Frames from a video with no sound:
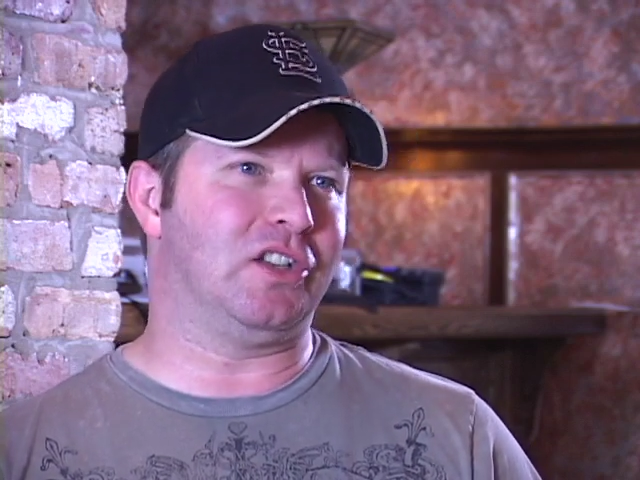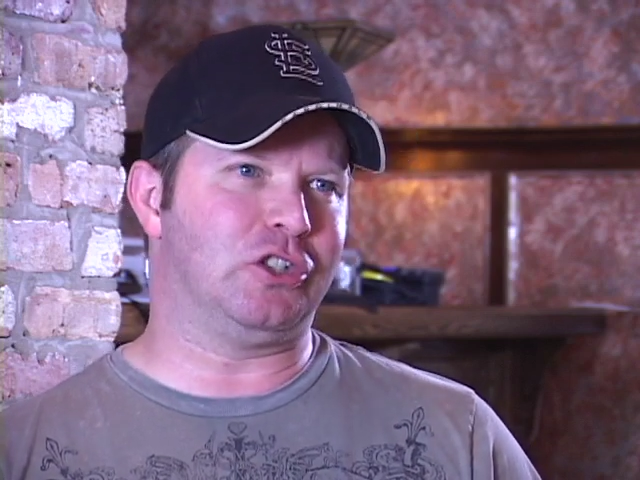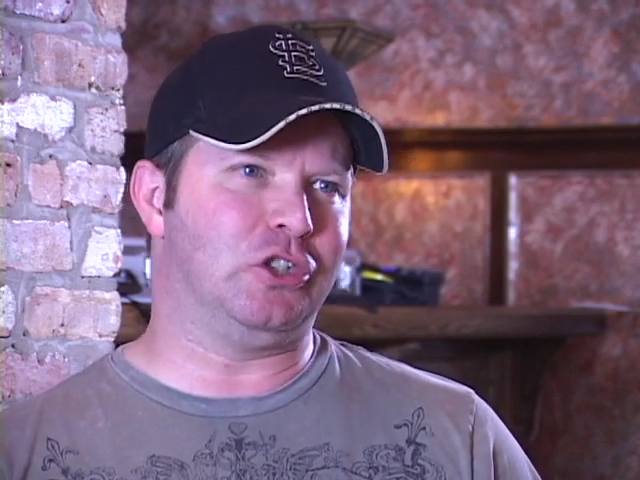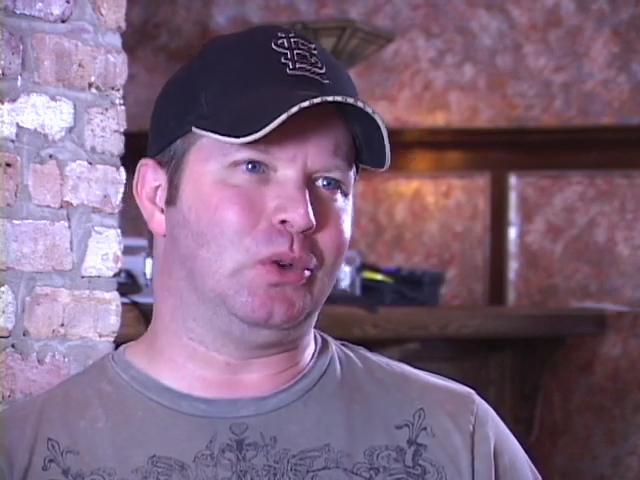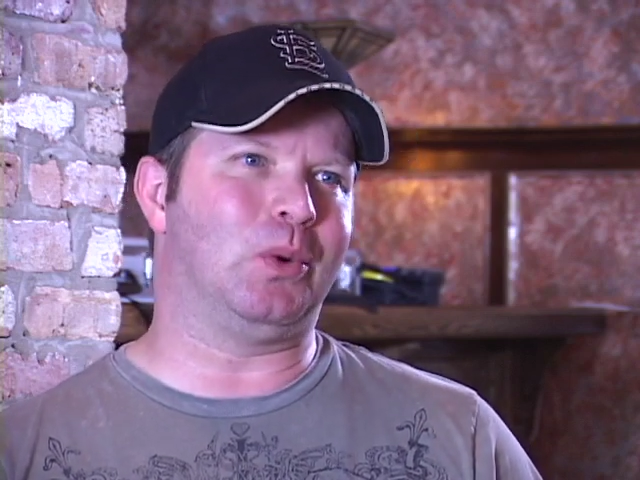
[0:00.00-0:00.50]

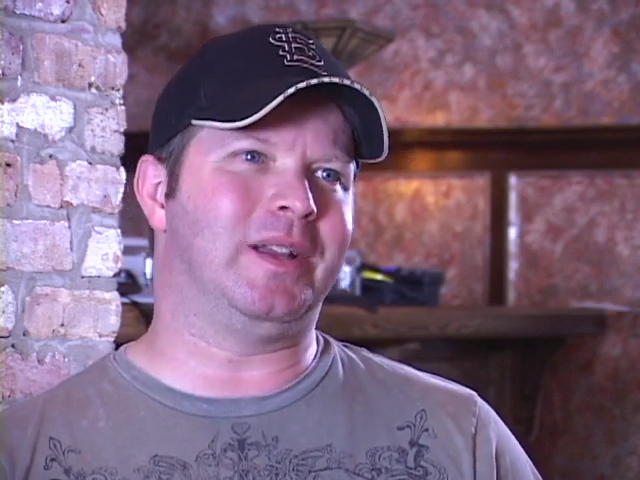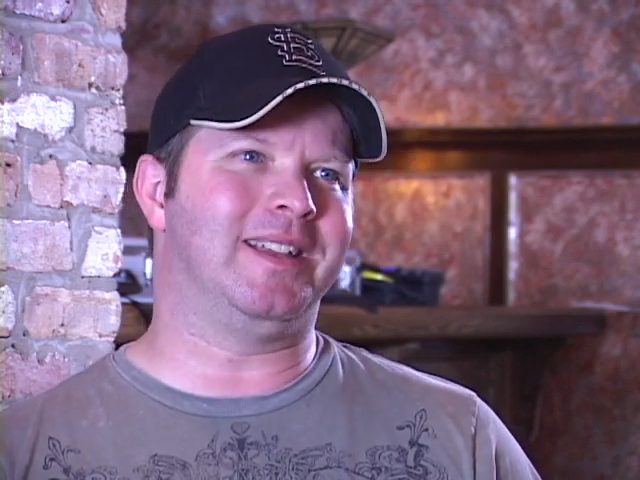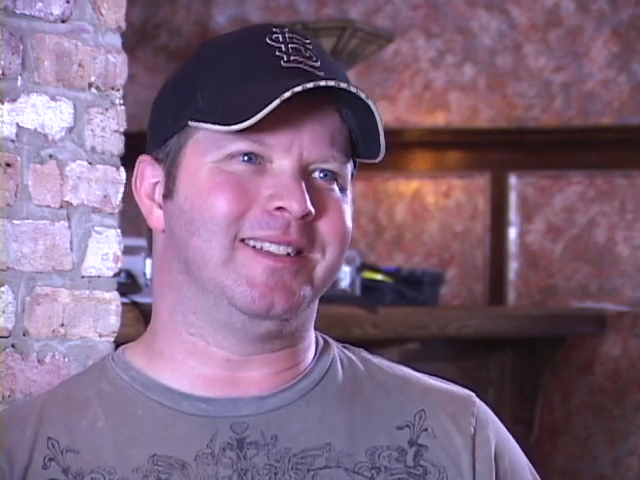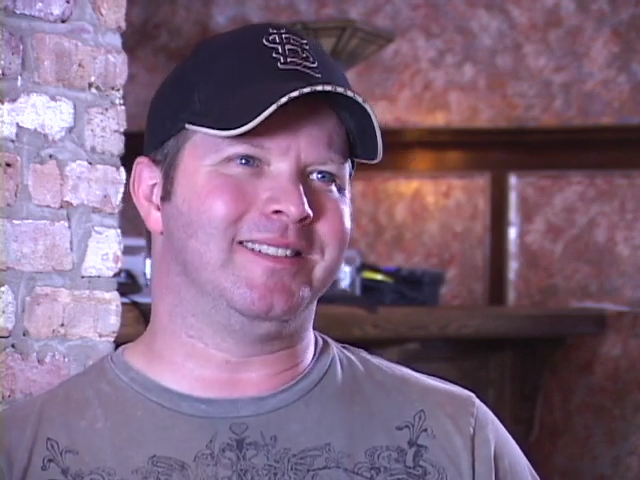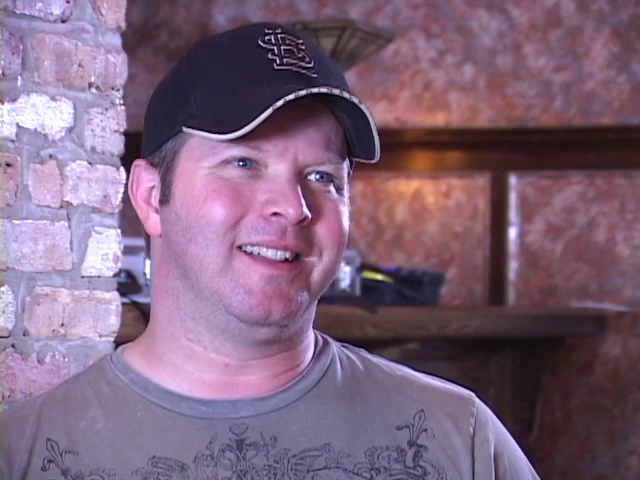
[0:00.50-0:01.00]
such joy
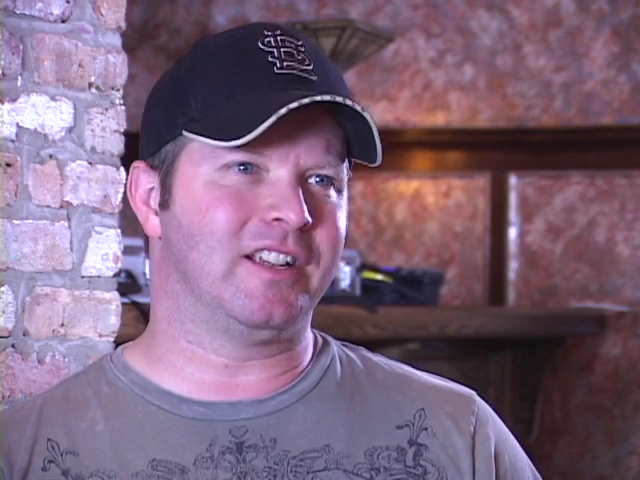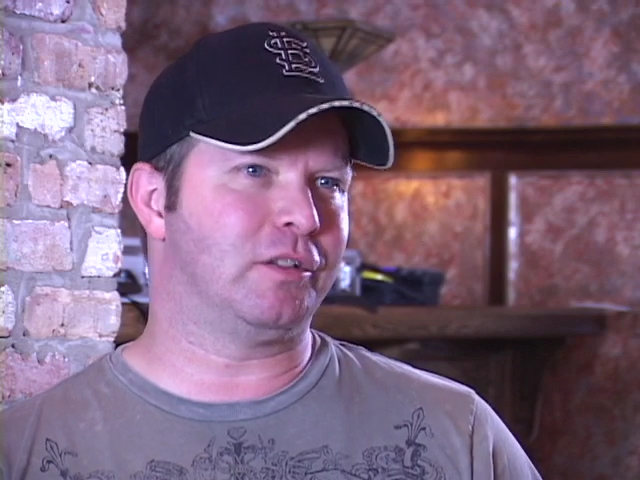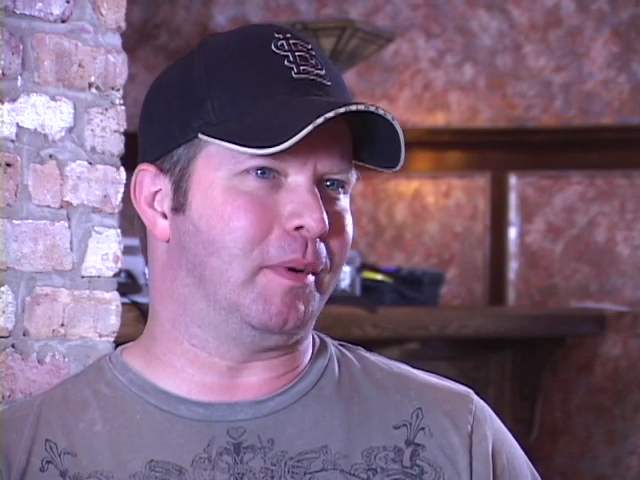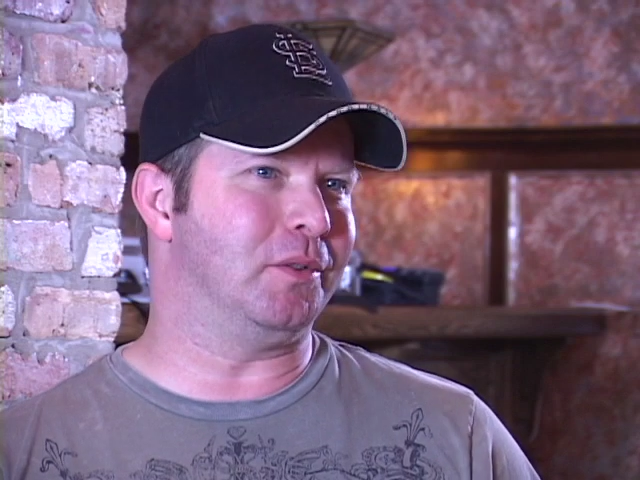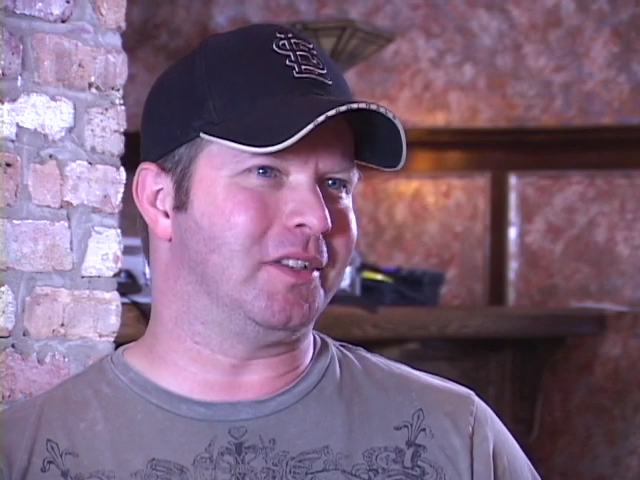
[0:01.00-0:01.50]
in
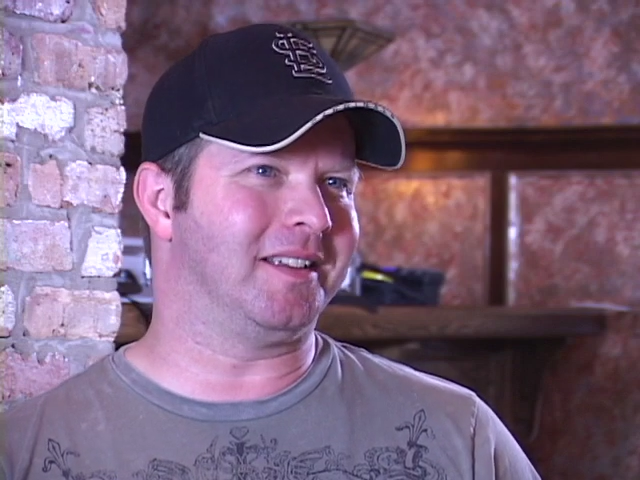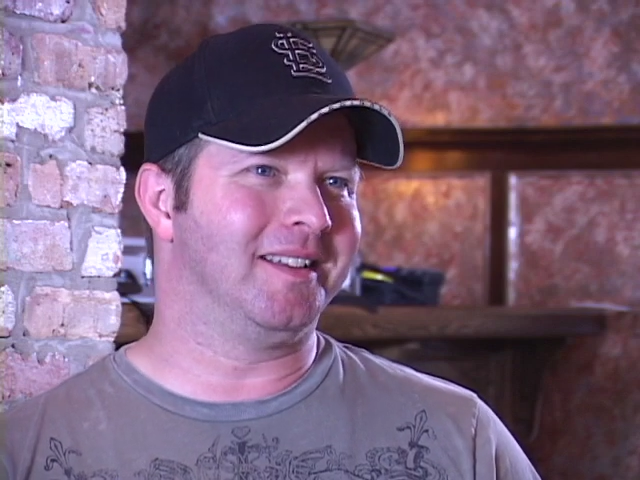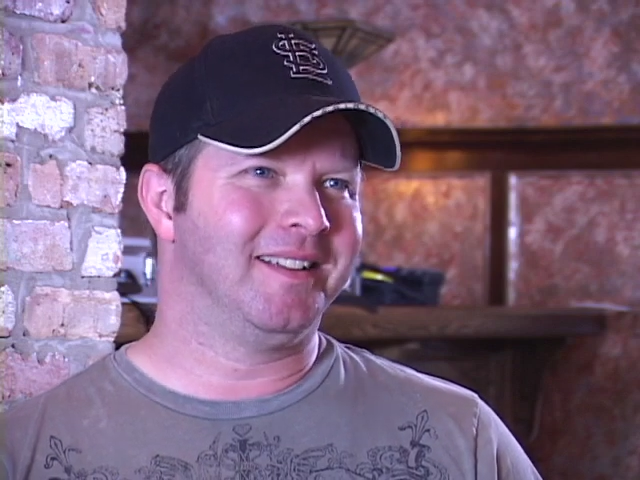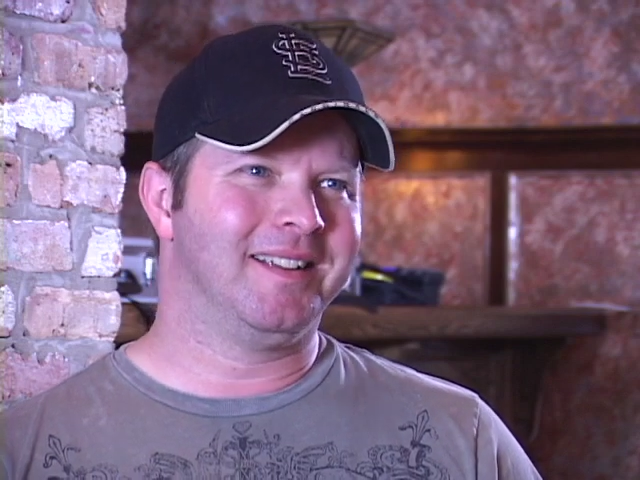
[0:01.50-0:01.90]
exposing.